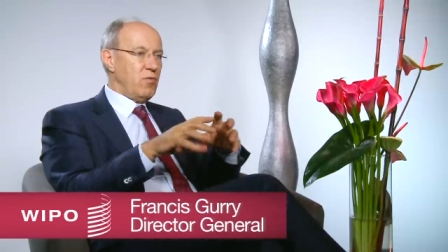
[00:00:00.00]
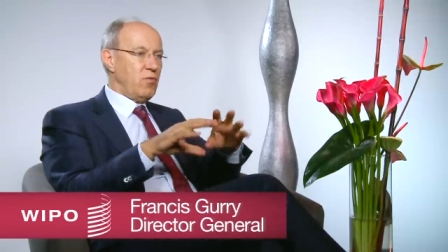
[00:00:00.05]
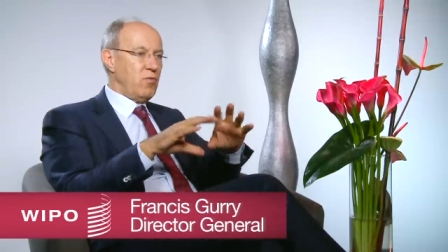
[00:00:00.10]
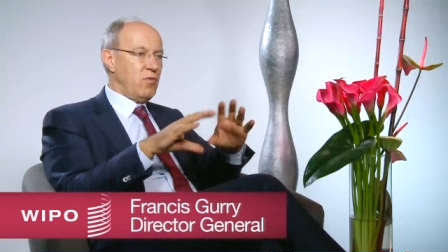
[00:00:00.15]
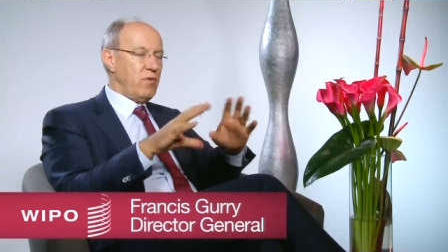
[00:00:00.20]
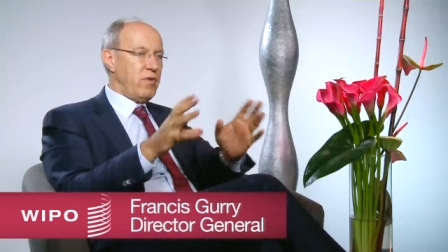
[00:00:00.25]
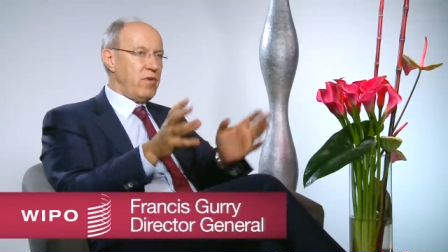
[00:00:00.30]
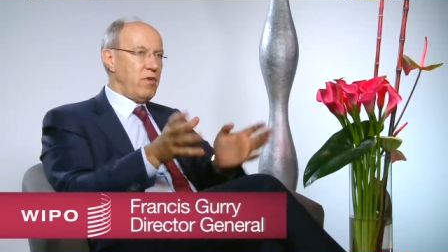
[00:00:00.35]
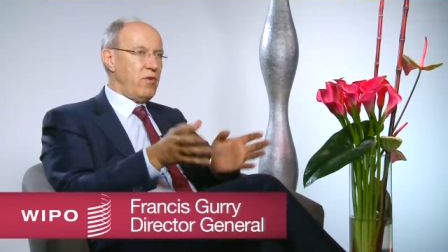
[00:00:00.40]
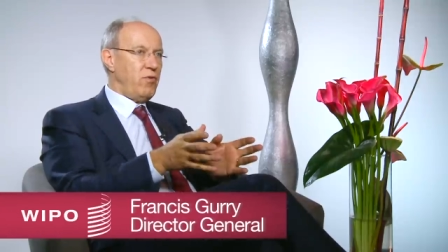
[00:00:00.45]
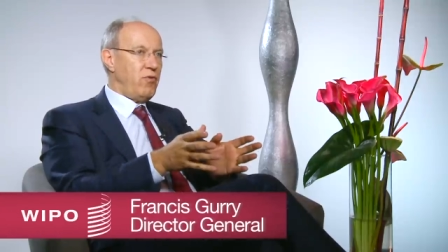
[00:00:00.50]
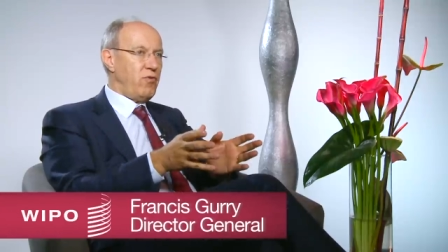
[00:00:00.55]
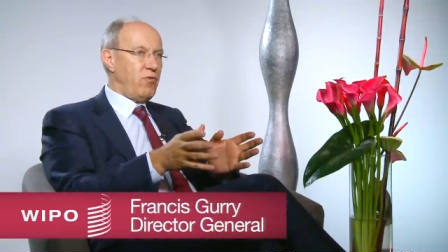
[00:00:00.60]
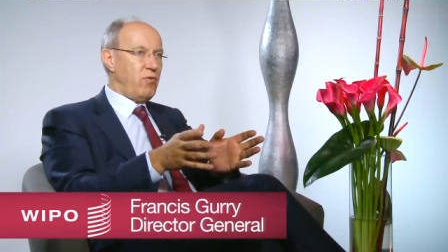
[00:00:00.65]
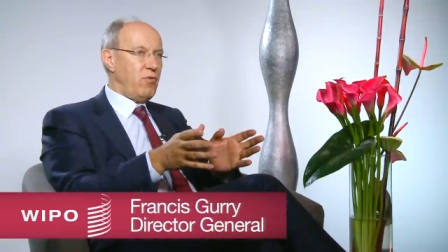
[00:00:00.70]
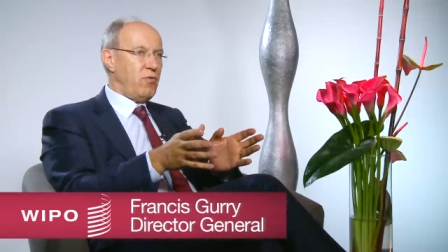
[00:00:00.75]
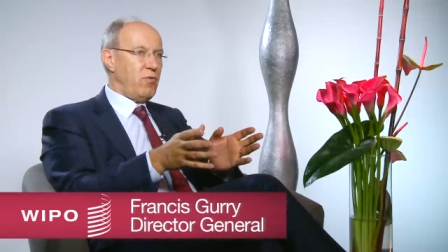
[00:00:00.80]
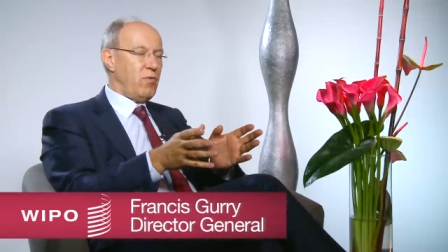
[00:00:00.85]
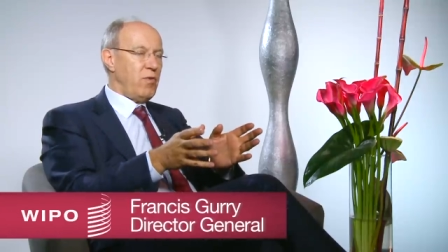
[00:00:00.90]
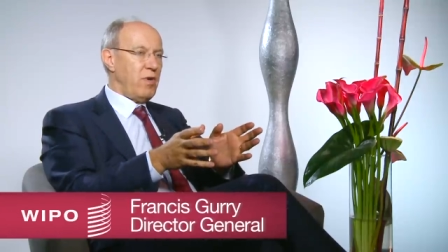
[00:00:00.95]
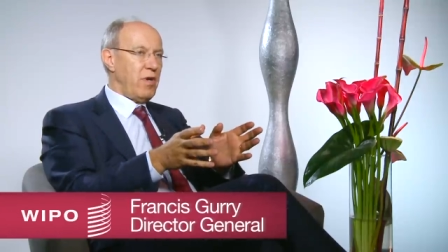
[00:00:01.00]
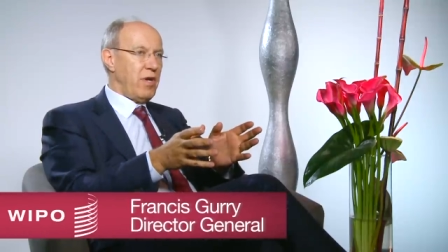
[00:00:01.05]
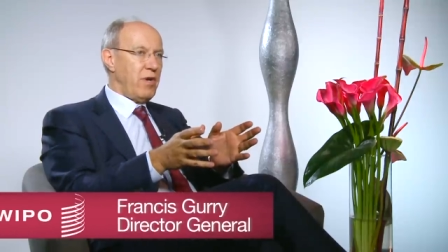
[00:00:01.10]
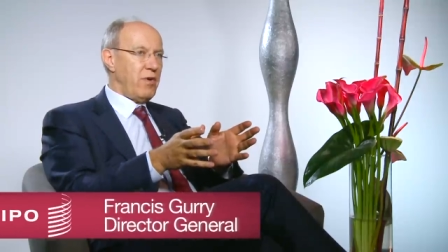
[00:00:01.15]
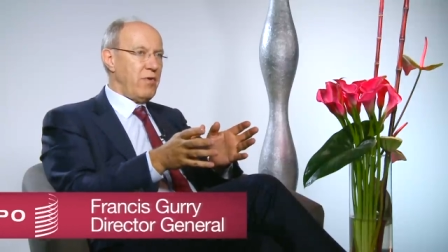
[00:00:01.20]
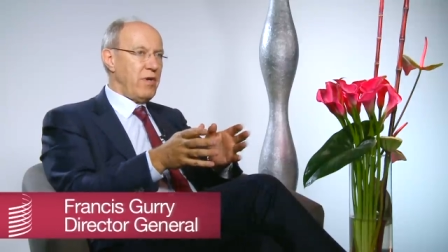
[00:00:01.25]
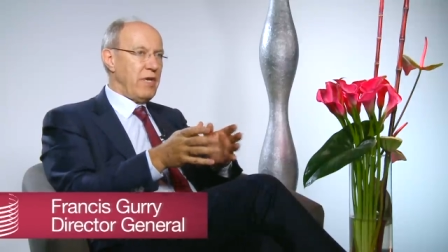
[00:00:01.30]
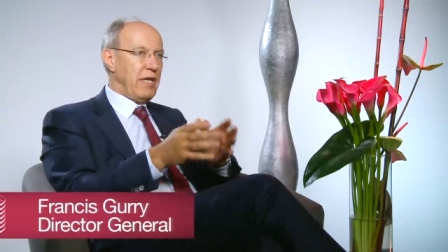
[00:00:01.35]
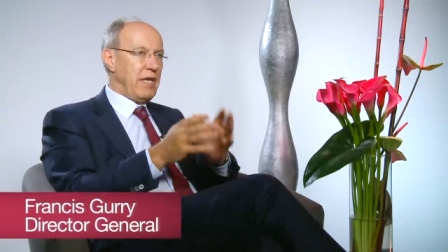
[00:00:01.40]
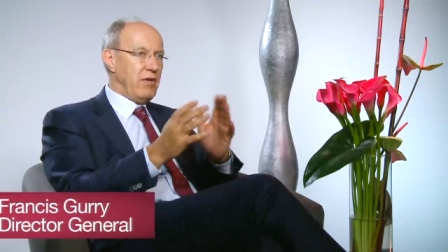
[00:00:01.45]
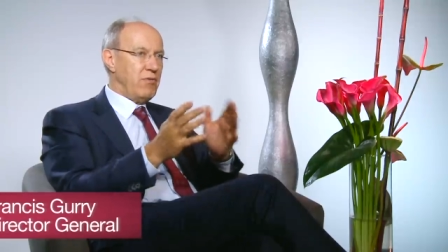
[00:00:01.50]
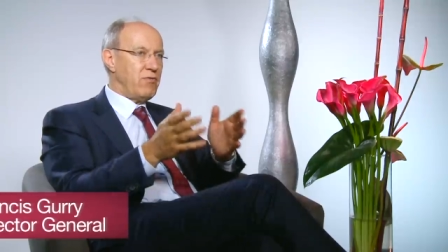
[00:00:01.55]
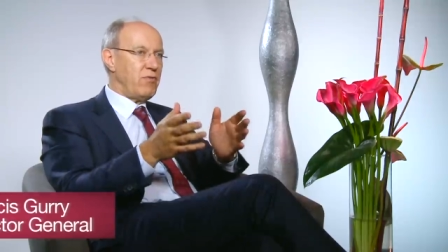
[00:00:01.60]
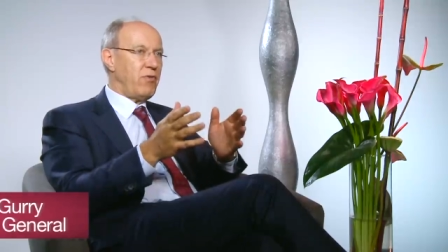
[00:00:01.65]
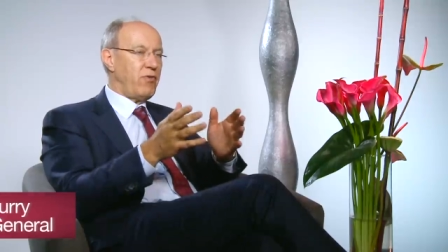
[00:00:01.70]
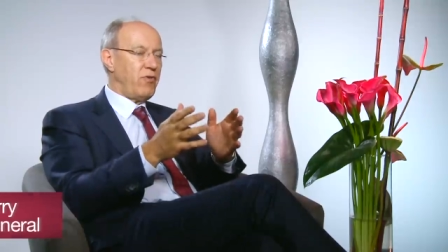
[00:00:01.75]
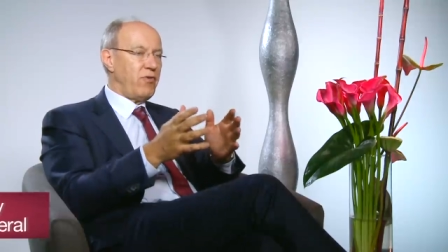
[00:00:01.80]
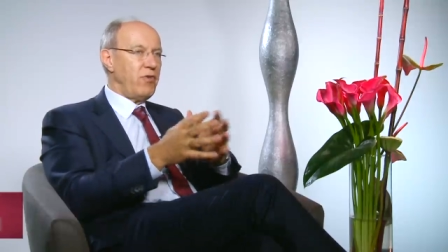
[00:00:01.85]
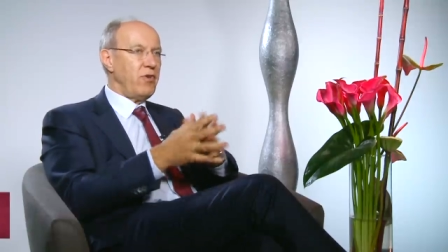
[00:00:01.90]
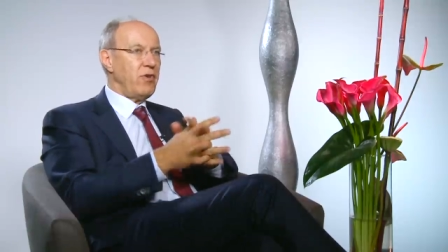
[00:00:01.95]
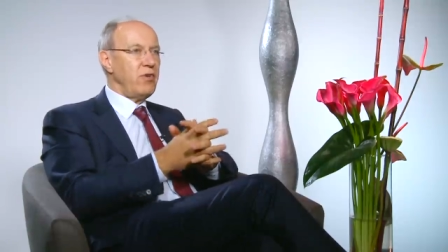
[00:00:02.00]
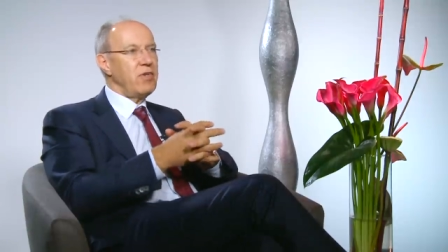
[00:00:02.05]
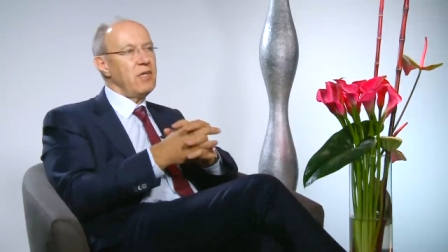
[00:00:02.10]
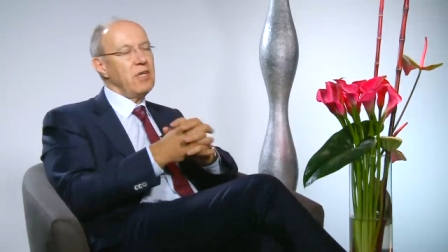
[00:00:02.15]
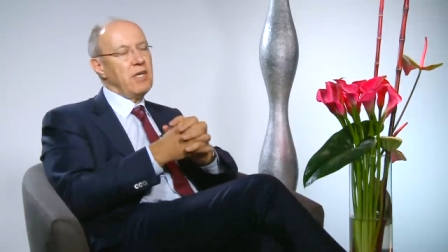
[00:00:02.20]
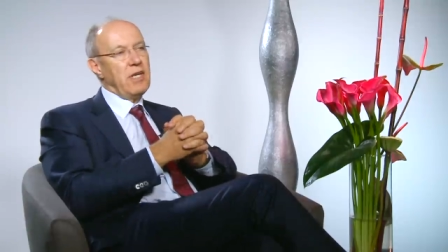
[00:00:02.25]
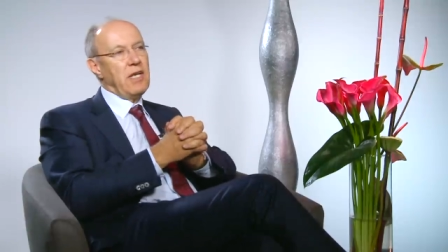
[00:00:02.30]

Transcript: all of those who are interested